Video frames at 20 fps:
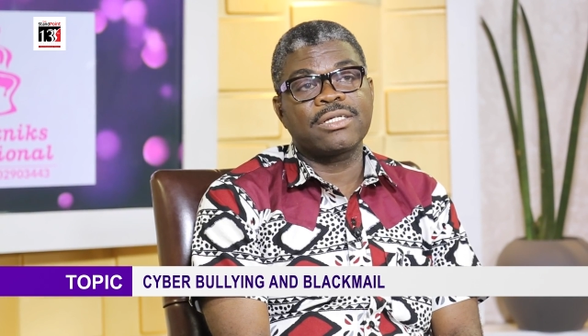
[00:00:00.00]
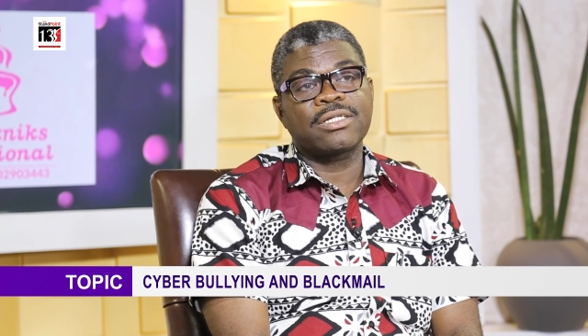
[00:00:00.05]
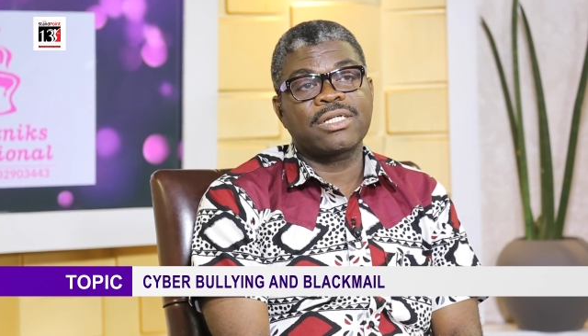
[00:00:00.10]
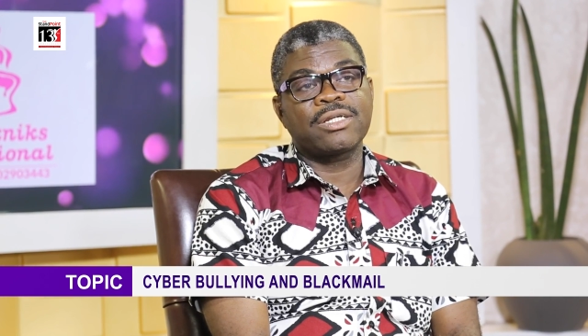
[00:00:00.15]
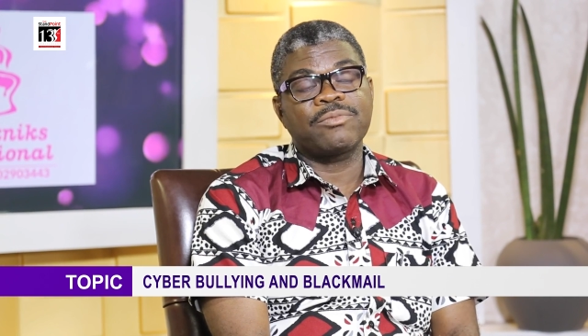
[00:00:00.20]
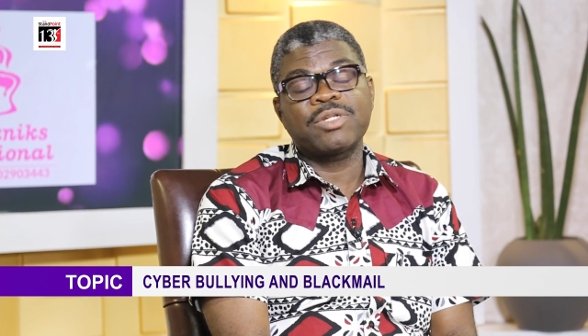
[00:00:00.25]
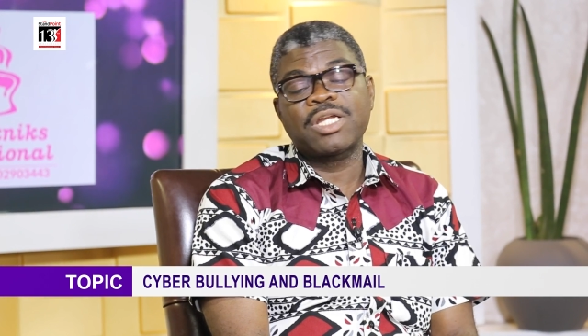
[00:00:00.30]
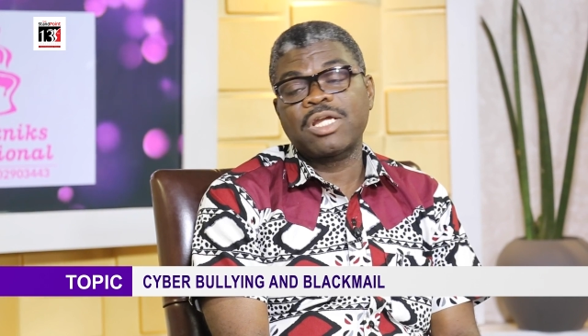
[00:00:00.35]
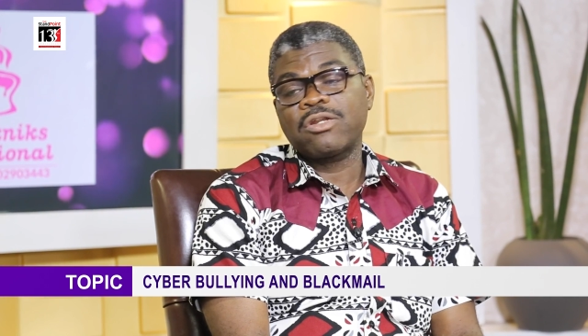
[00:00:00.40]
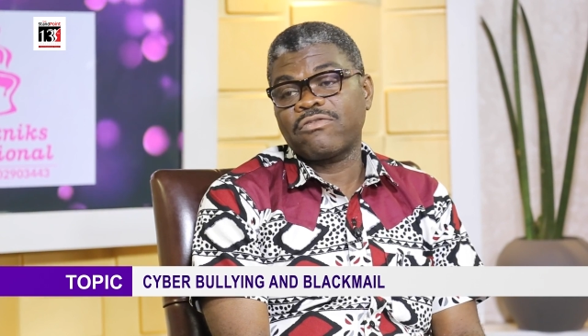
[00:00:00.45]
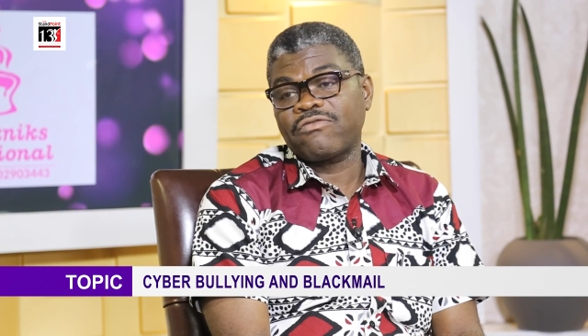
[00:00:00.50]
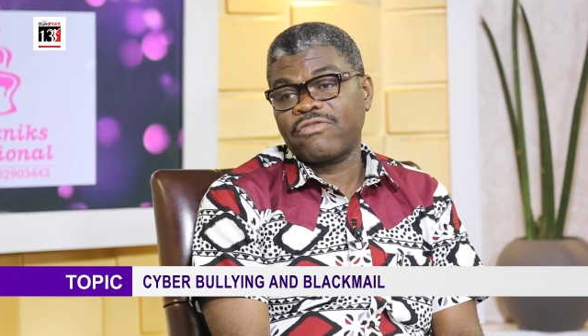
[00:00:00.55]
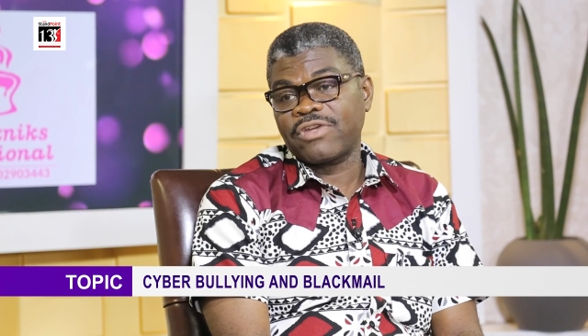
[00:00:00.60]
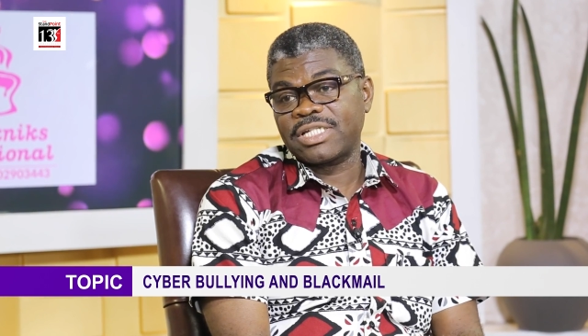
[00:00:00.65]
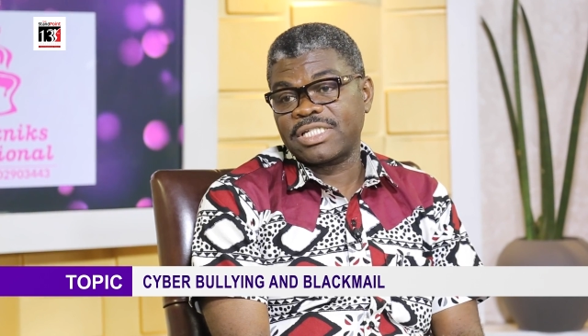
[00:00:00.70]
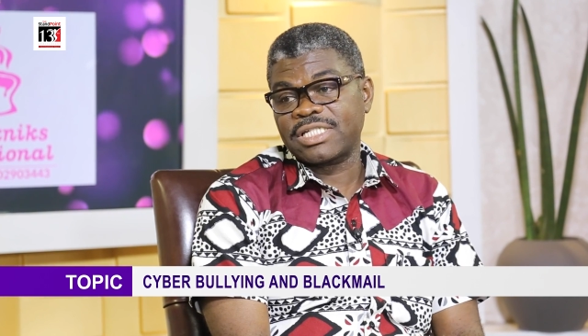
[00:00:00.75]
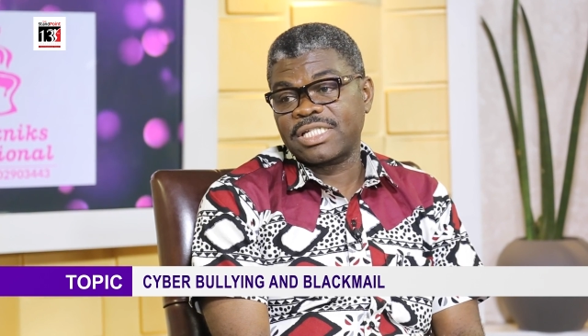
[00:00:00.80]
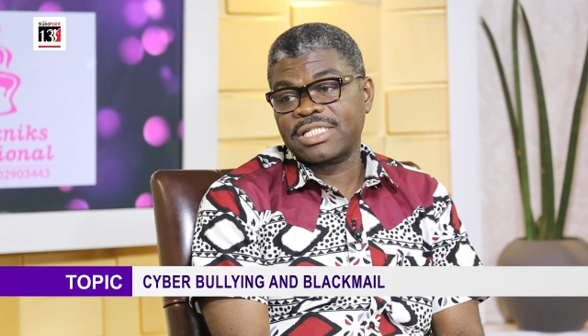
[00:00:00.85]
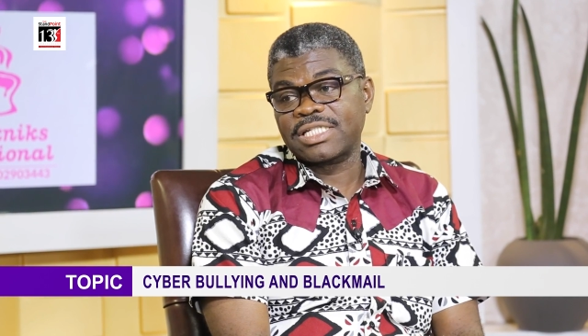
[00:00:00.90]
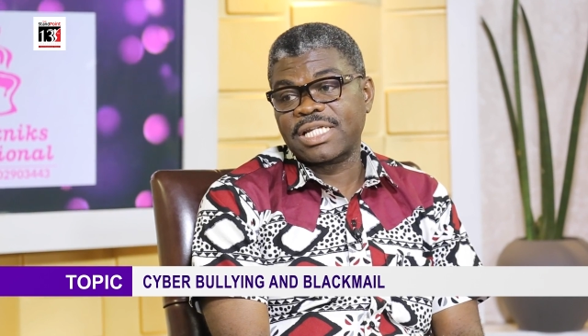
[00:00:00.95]
Criminal
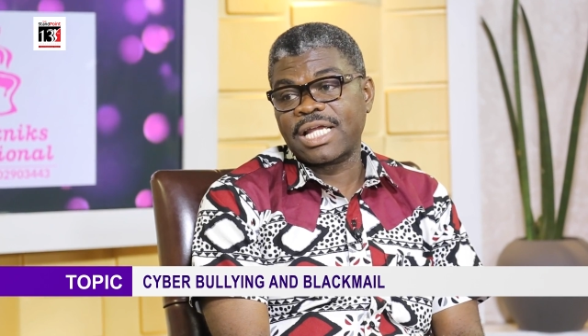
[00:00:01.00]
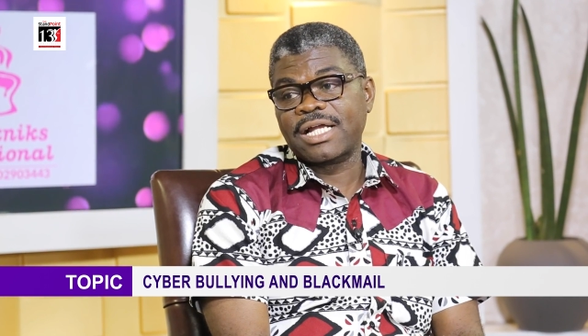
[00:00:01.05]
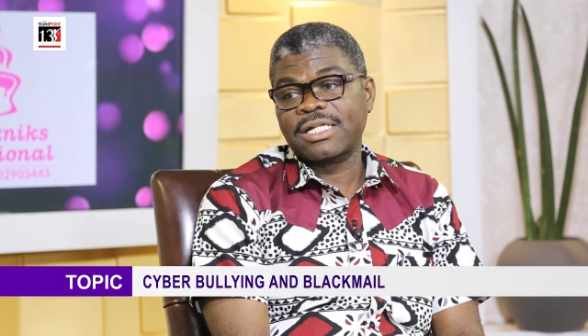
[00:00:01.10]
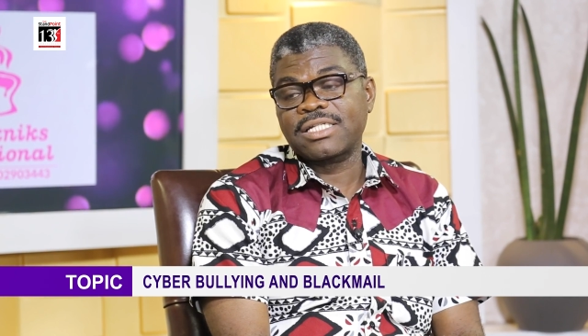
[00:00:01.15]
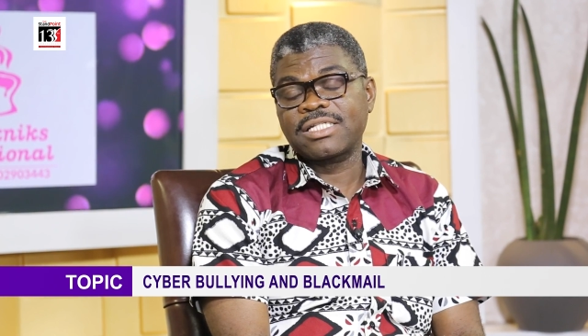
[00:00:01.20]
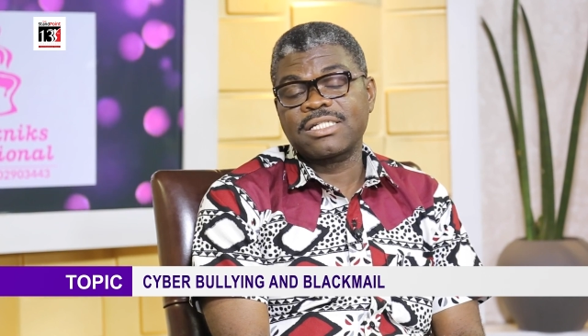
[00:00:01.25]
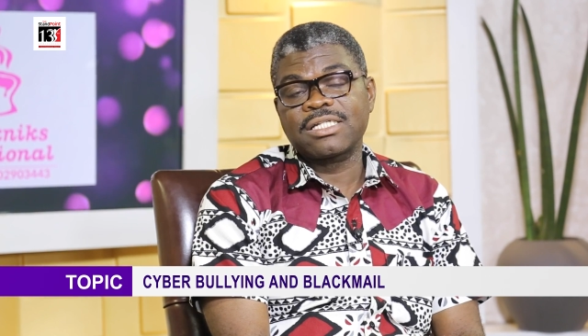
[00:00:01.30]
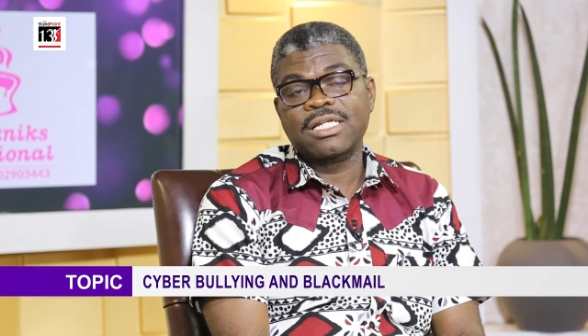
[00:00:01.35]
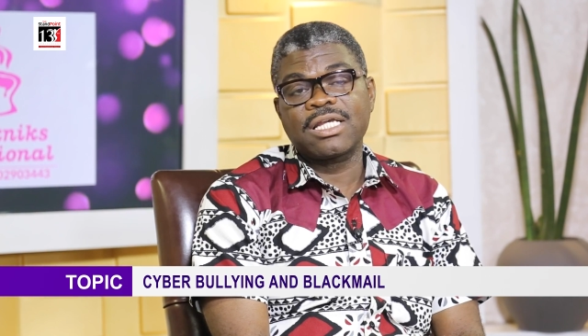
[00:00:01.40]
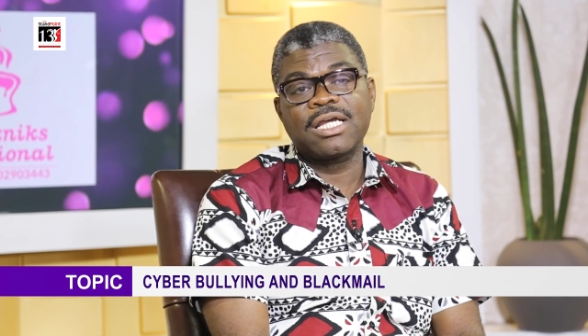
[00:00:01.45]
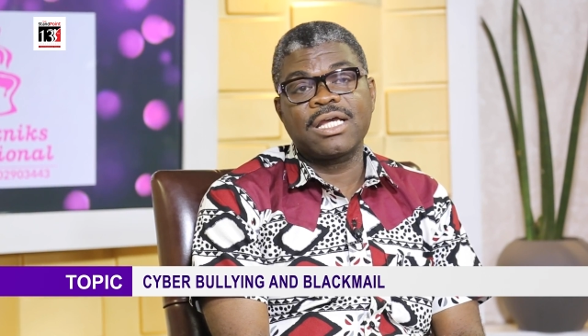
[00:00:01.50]
Offences Act,